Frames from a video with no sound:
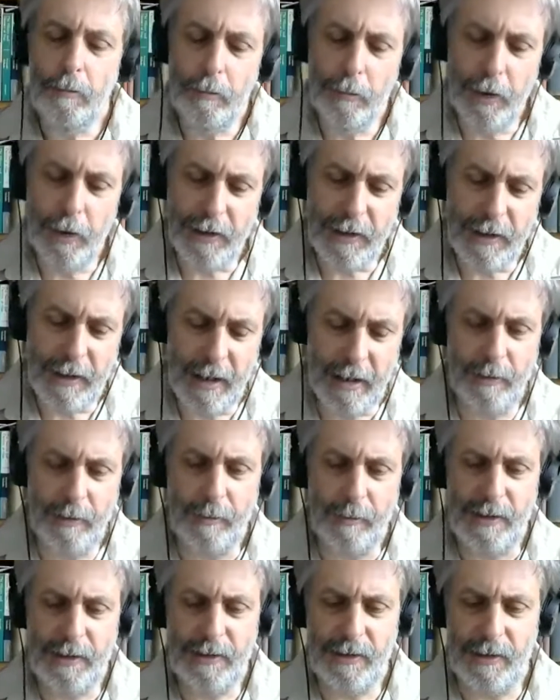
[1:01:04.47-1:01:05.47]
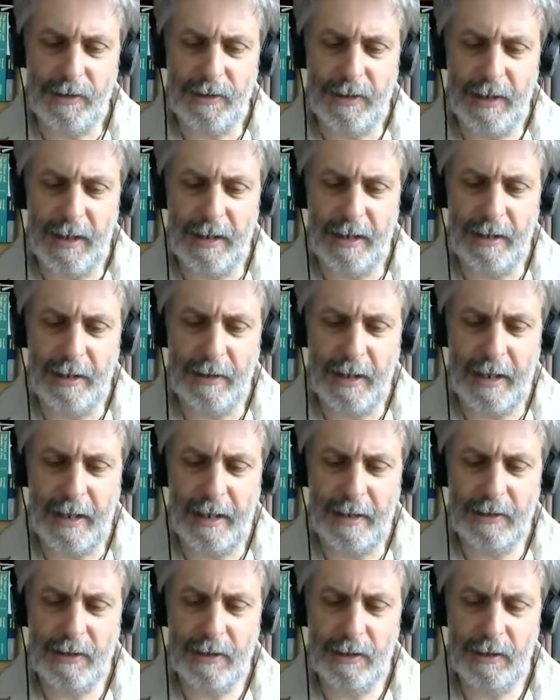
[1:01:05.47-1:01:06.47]
But the other is to say
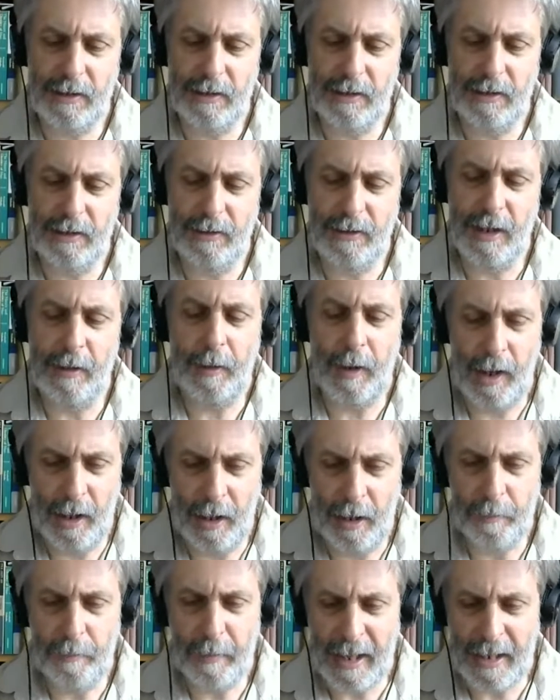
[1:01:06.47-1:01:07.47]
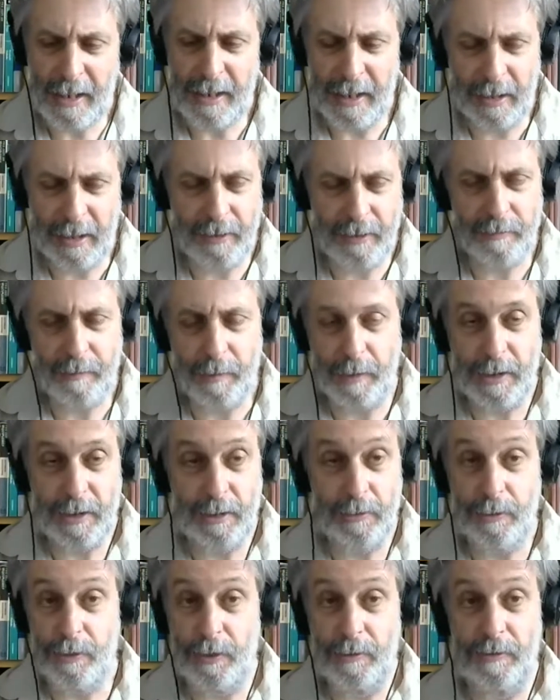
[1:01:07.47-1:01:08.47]
that there are many other very
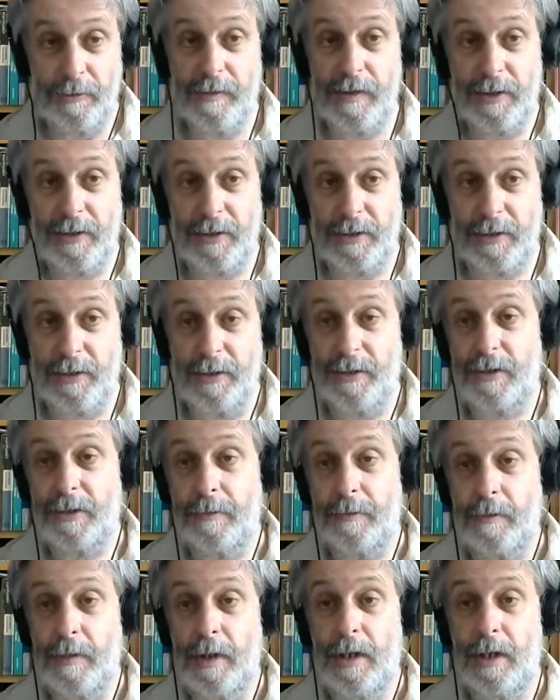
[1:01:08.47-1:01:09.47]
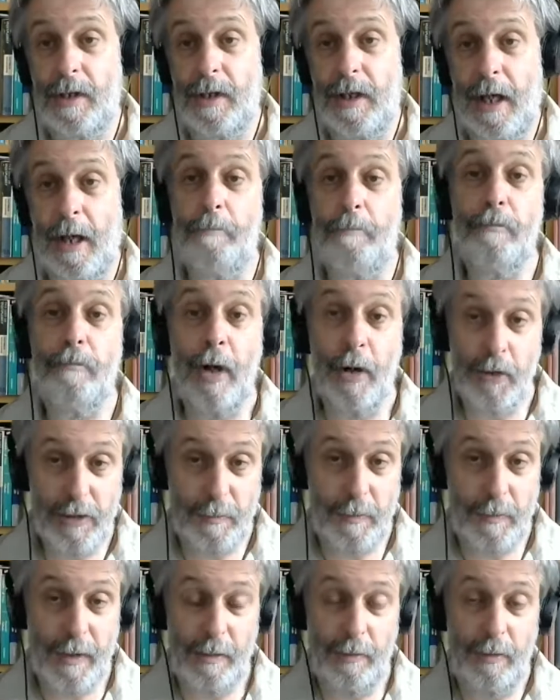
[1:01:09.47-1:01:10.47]
good universities, and
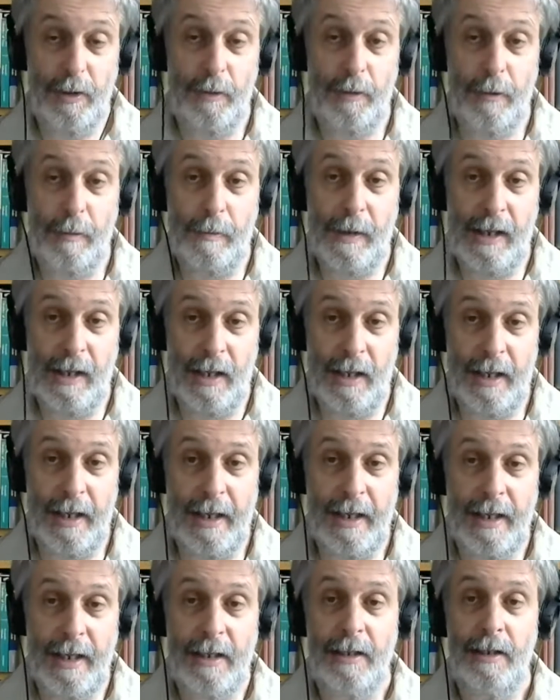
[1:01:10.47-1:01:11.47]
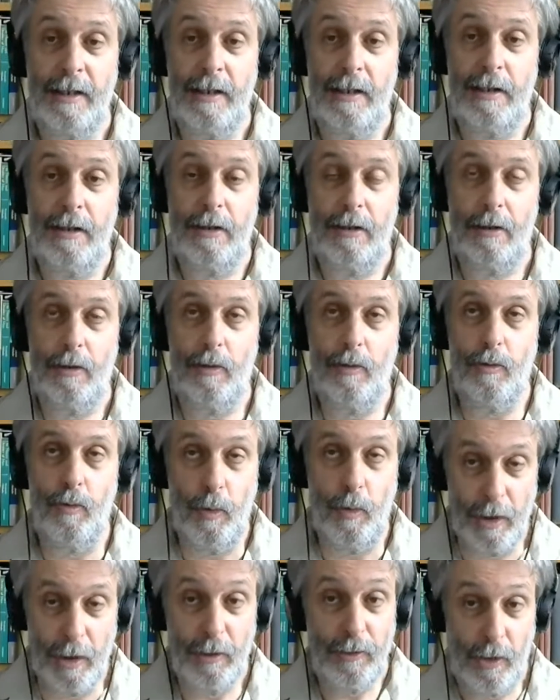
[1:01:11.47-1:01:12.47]
most people who apply
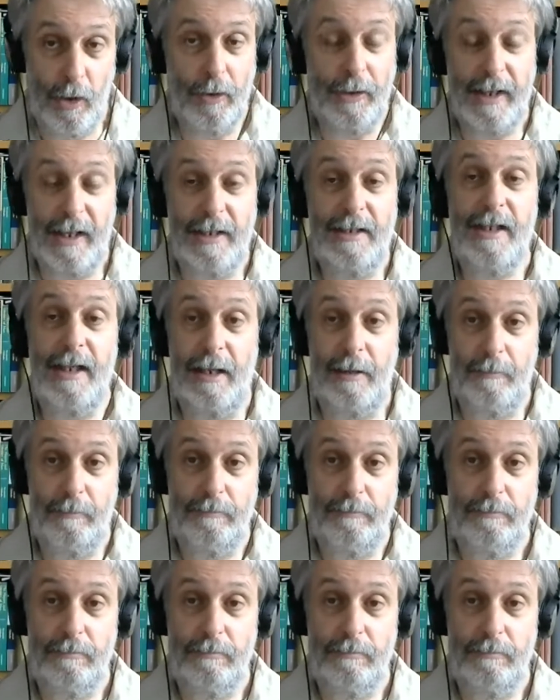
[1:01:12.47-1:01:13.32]
will not get in.